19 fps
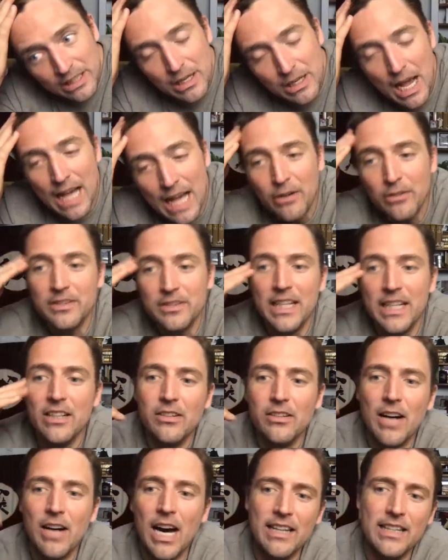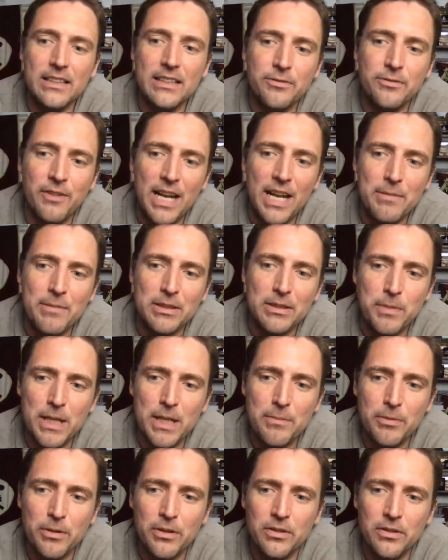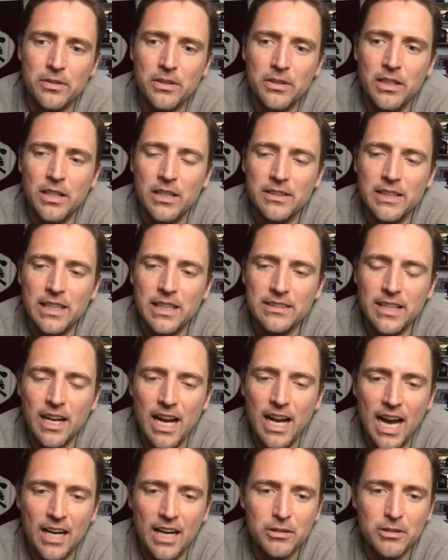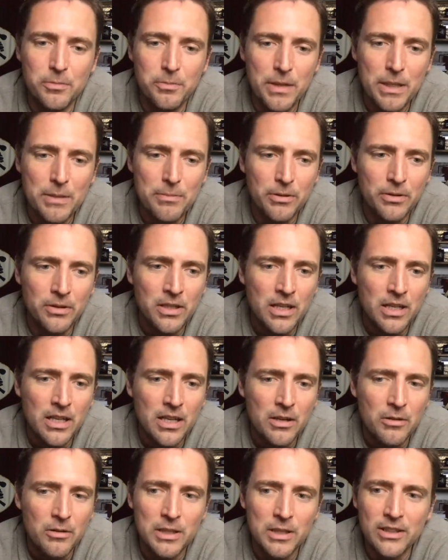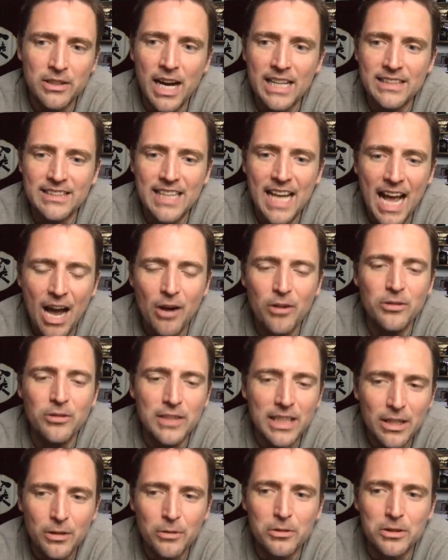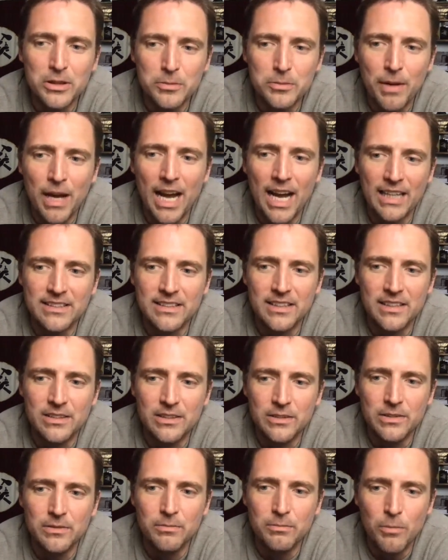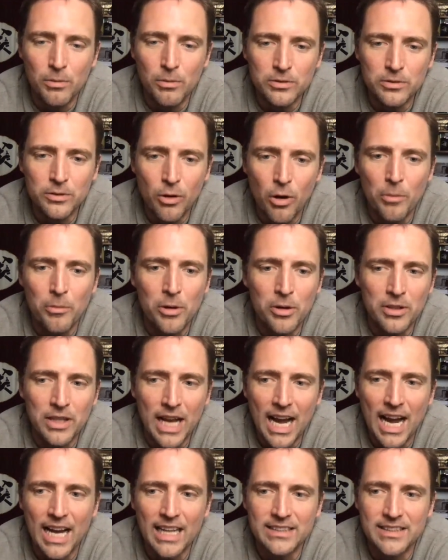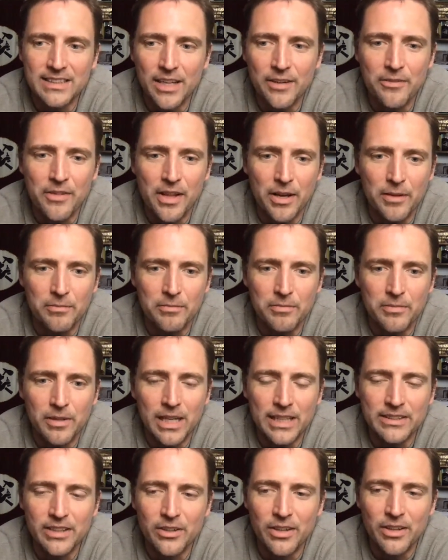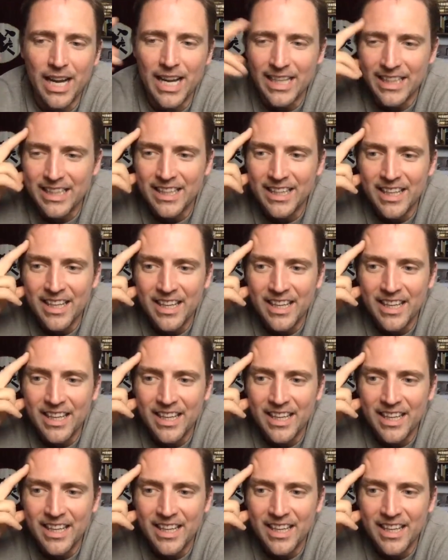don't think a lot of these famous people, these Hollywood people, realize how little respect normal guys give them. Like they're like,